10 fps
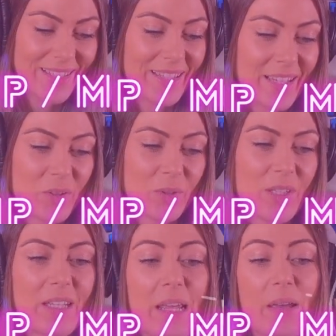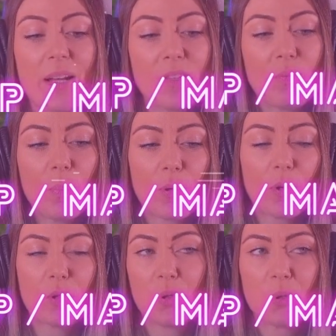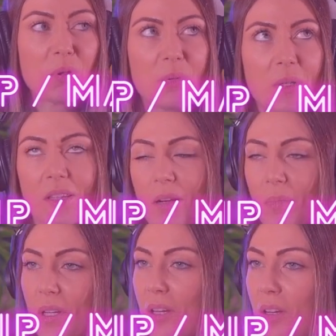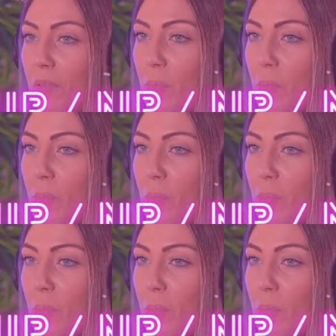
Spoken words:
what we could be doing to deepen those connections.